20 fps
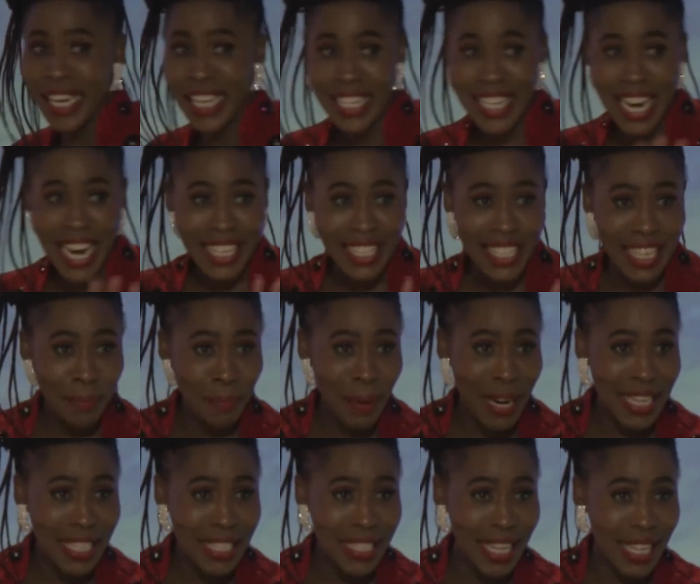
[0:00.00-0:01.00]
but it takes a
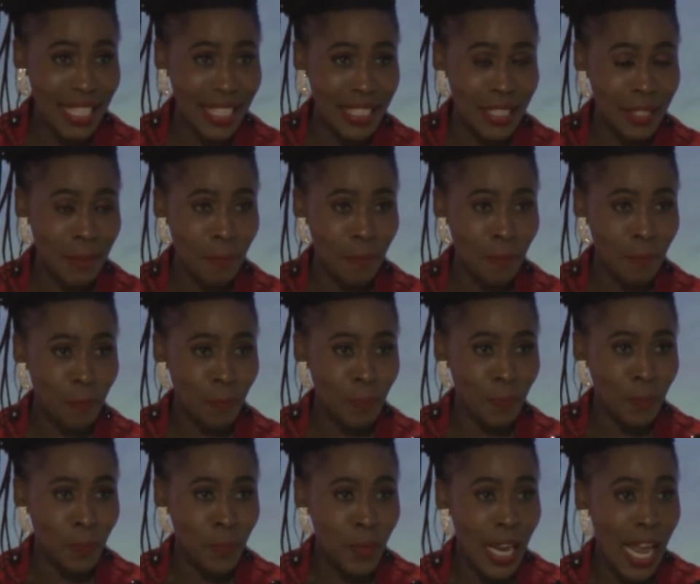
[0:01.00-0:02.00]
mindset.
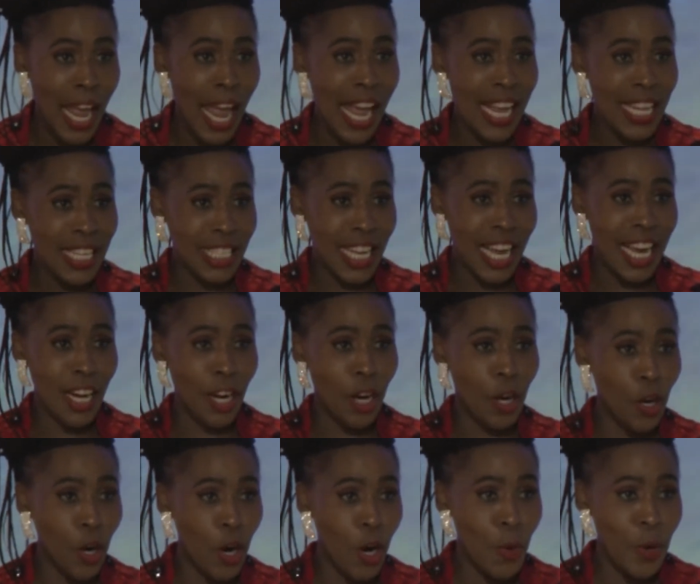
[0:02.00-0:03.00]
As I
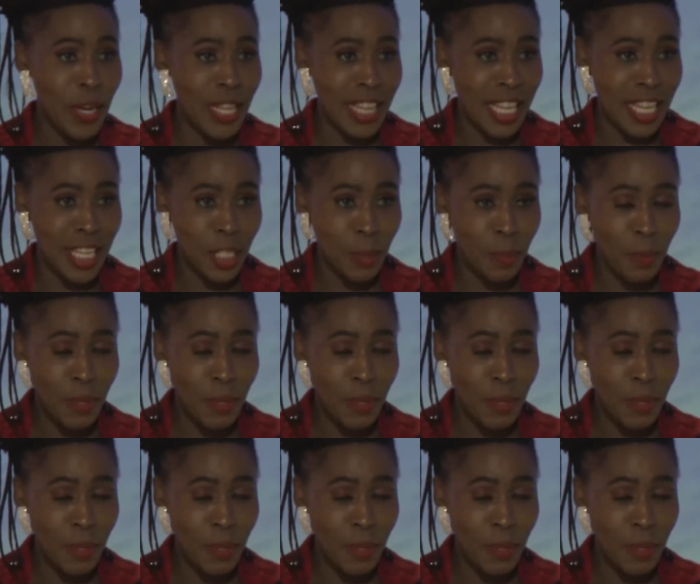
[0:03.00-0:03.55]
grow in the